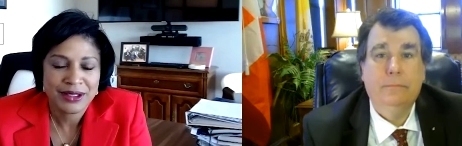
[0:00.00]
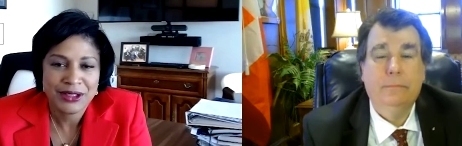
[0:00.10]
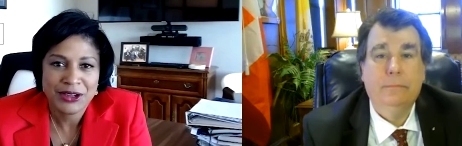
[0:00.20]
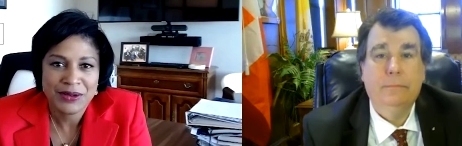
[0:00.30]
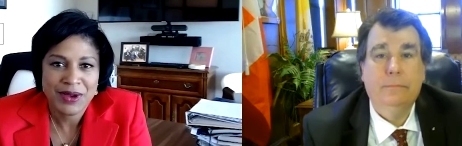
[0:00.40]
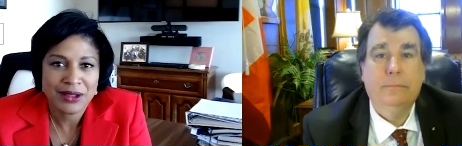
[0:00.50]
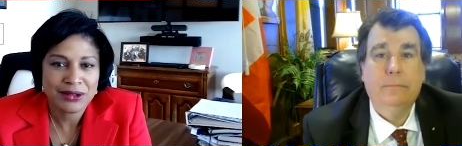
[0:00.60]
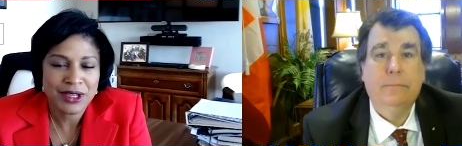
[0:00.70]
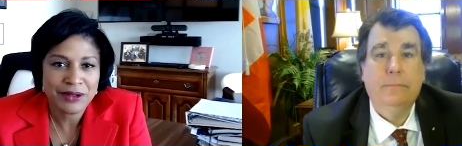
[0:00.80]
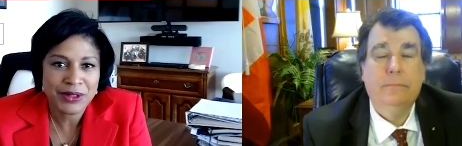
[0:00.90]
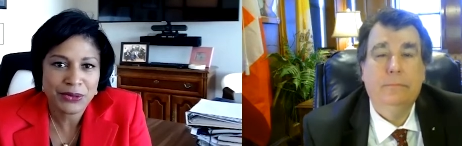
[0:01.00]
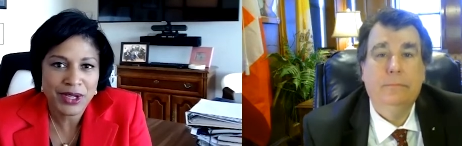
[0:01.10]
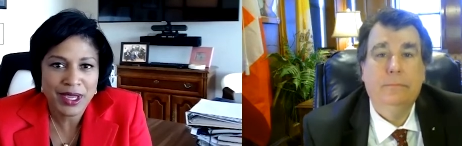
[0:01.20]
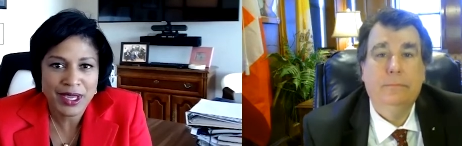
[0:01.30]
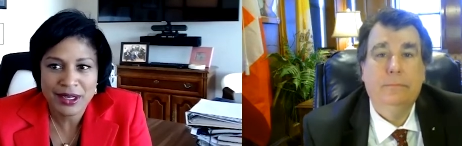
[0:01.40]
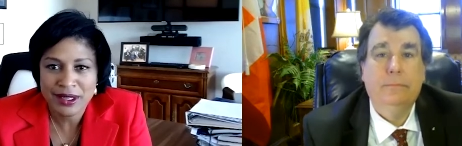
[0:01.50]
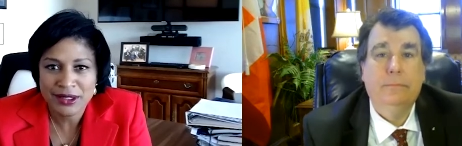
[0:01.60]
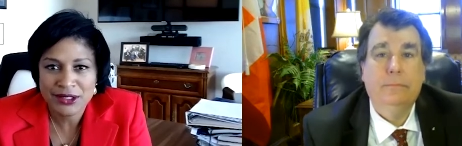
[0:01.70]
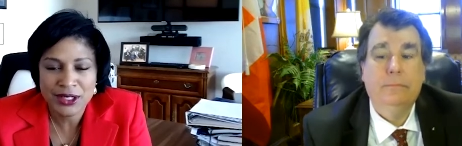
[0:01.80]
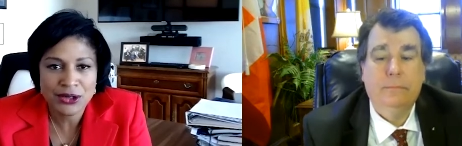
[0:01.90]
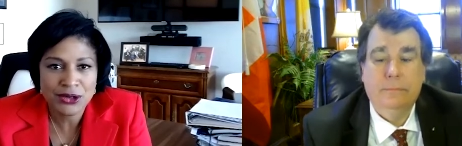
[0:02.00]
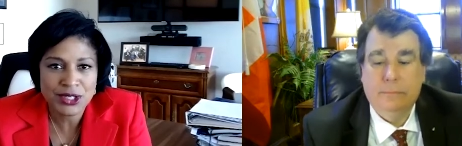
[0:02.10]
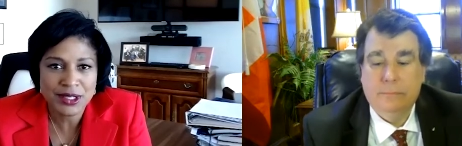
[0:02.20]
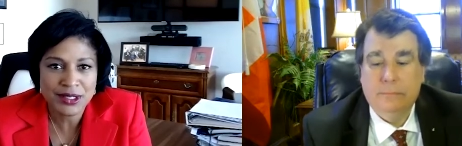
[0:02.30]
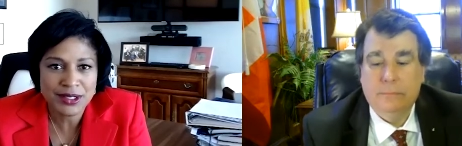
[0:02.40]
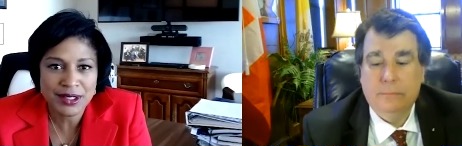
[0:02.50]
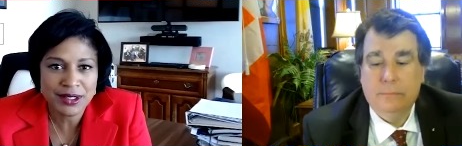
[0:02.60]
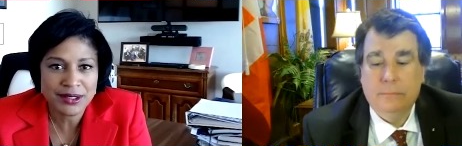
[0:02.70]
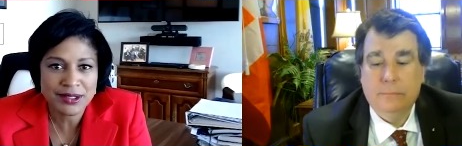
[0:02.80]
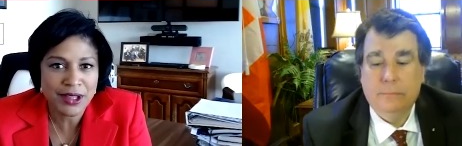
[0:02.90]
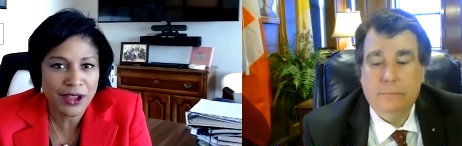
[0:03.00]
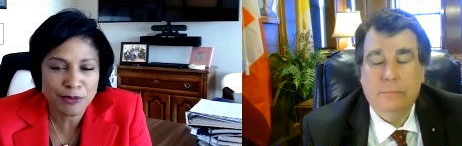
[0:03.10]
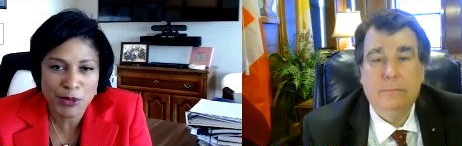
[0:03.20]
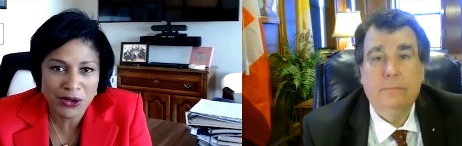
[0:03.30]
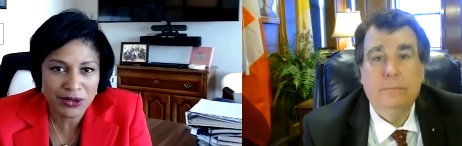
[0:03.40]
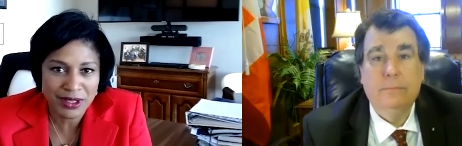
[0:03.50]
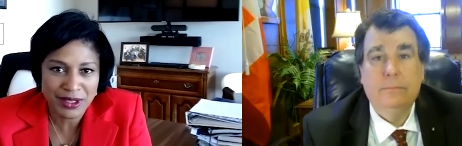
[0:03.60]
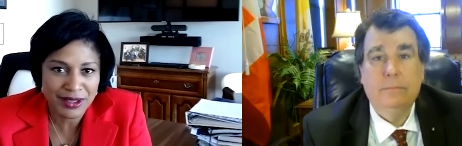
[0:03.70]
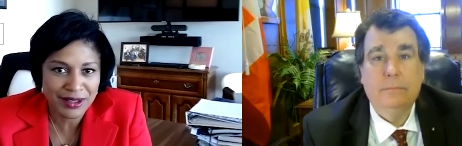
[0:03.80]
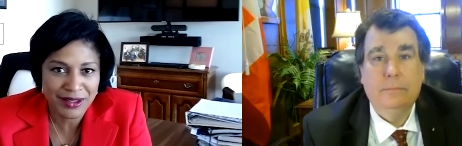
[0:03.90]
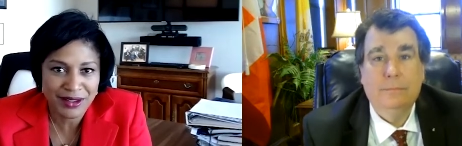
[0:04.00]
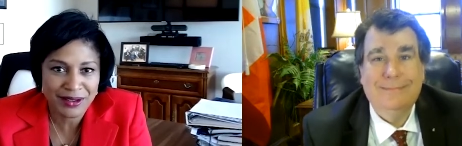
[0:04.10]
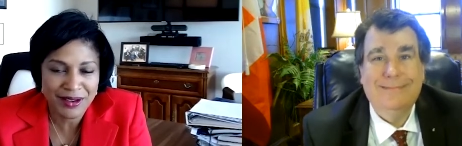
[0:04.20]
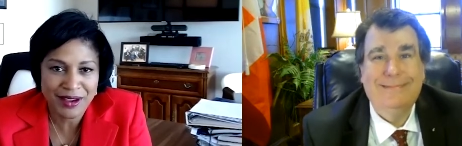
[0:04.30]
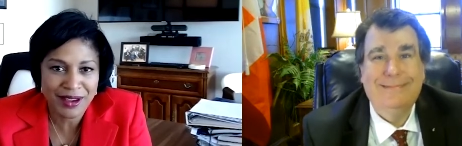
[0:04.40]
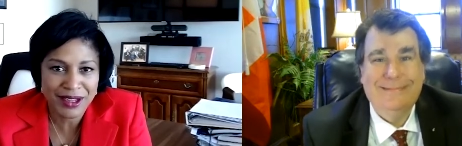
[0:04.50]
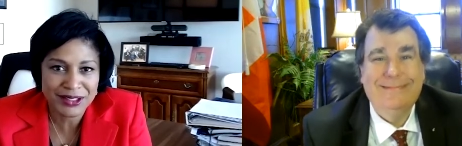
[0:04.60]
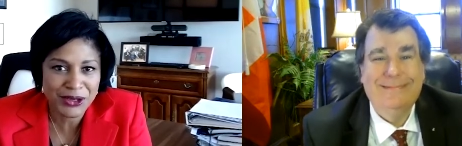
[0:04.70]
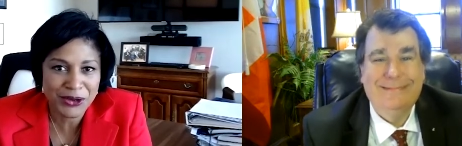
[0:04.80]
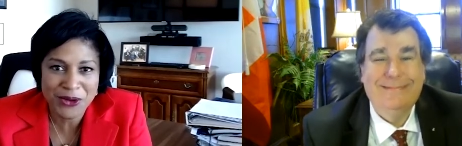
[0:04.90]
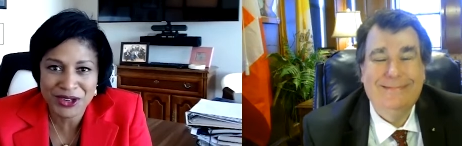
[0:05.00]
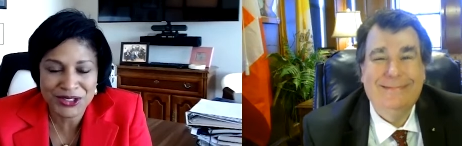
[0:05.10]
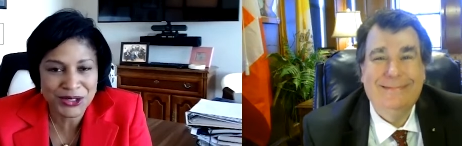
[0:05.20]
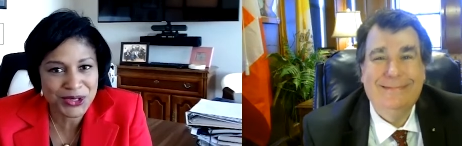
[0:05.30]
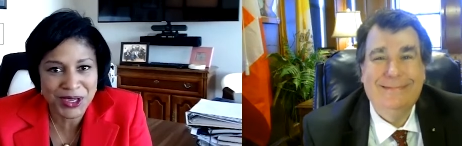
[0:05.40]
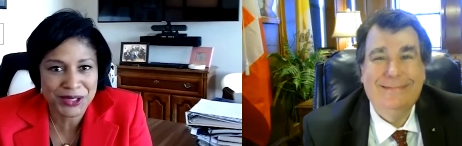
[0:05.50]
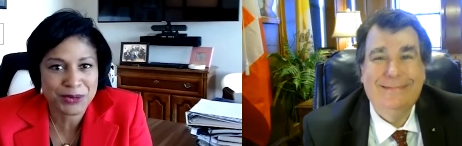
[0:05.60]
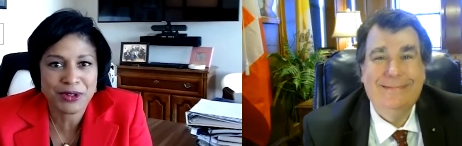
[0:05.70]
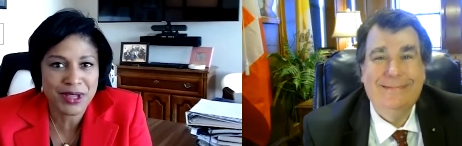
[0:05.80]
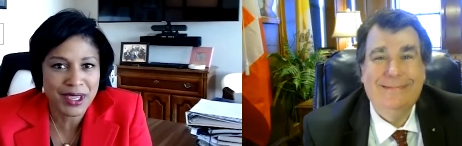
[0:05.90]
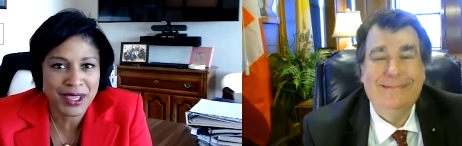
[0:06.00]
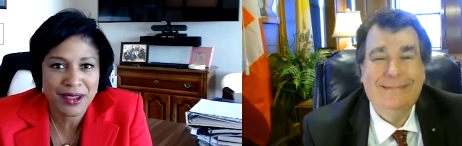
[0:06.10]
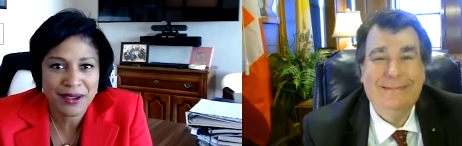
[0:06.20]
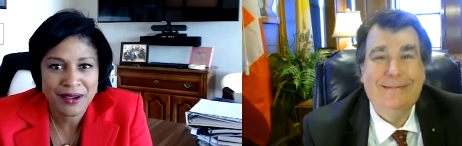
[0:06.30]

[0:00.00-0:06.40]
Speaker 1: you know, I love that we had a senior citizens softball league, and then I got to go watch those guys play.